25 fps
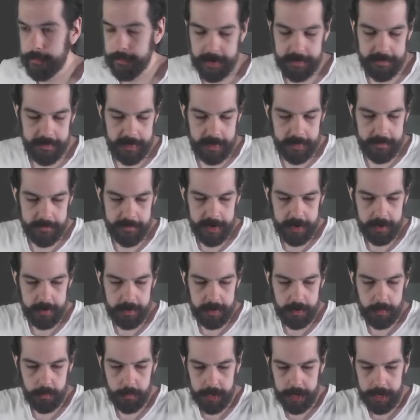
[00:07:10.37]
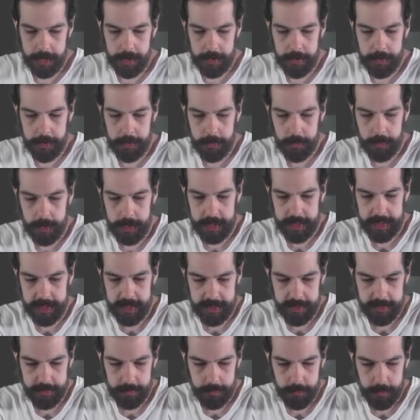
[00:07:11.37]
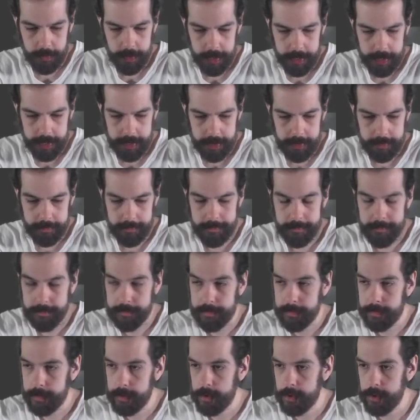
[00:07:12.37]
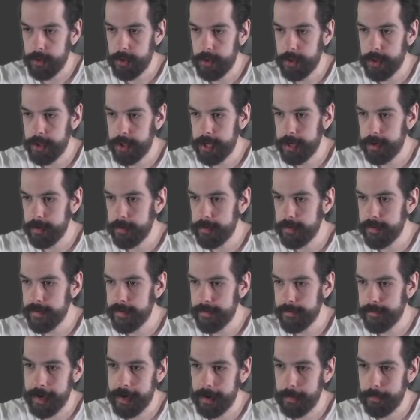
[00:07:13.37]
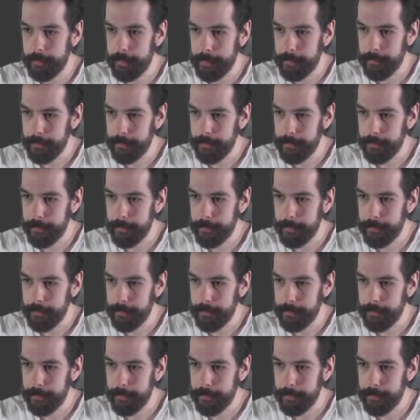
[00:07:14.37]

prefab variant. We're going to call this one shield pickup.